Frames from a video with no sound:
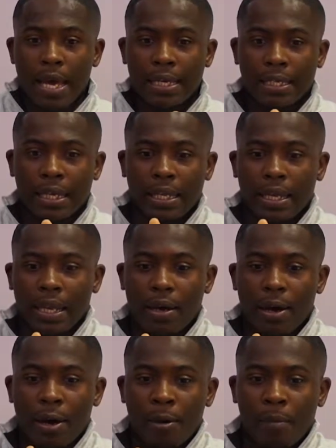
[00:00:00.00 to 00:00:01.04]
And then
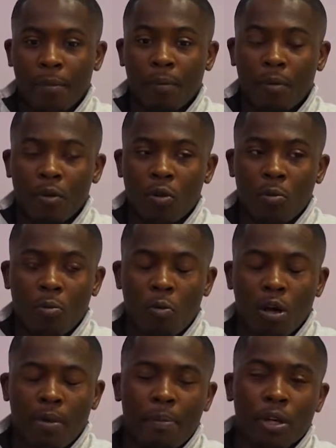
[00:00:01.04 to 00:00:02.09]

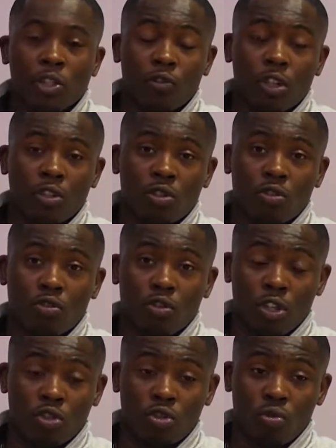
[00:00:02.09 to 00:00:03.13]
one of my best friends
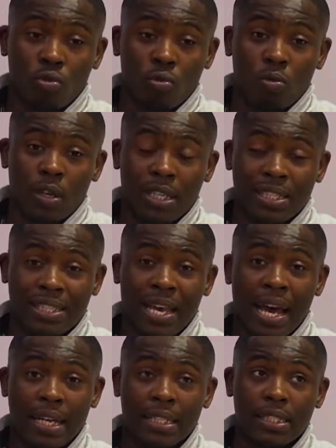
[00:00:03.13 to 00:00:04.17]
in school, his
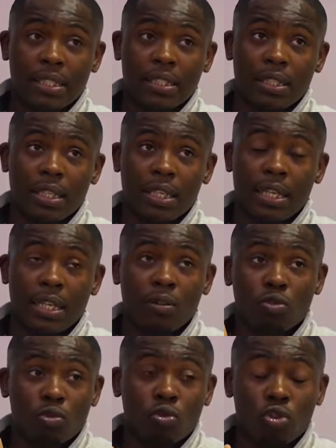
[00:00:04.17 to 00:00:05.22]
dad, he
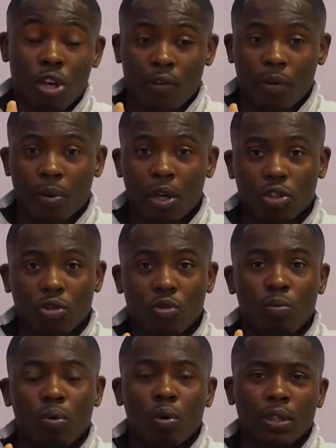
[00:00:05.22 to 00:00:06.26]
was also another person
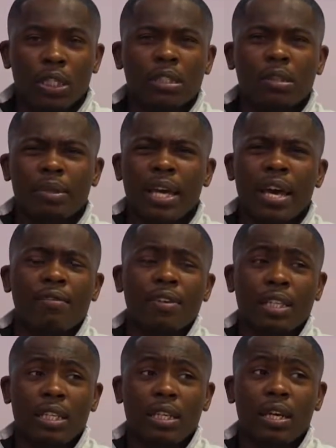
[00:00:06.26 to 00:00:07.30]
who poured into me
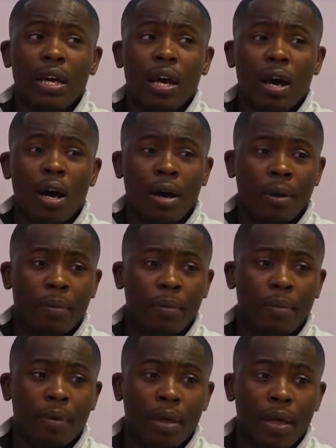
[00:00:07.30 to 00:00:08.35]
heavily,
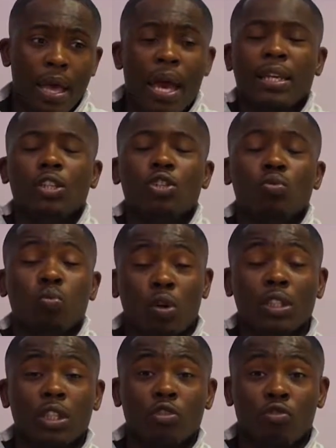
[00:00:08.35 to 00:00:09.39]
and he just
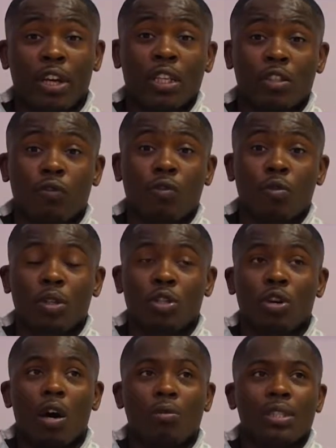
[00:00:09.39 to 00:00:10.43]
wanted greatness for me,
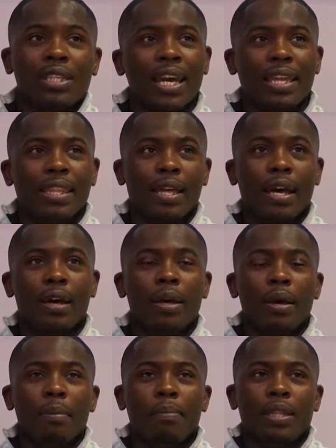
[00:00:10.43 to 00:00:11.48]
so I was getting that.
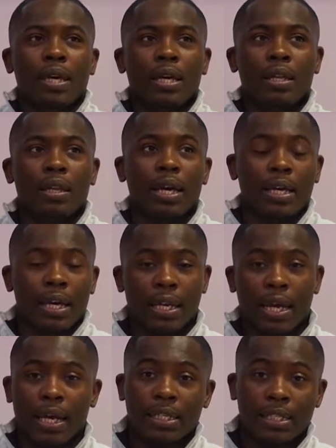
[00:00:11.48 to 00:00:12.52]
But then again,
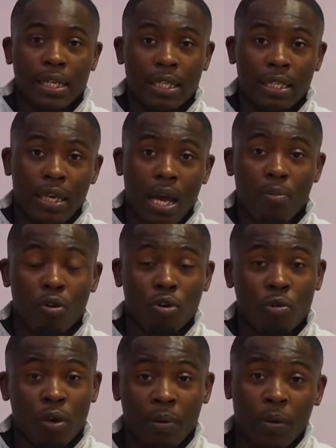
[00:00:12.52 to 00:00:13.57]
like I said, I
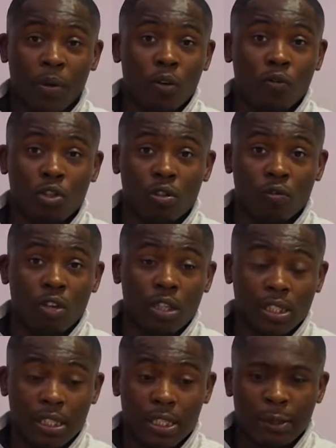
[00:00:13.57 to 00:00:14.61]
broke away when I went off to
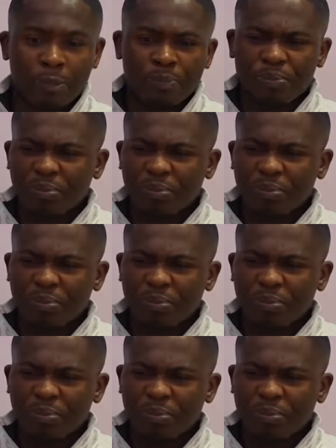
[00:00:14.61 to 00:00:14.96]
university,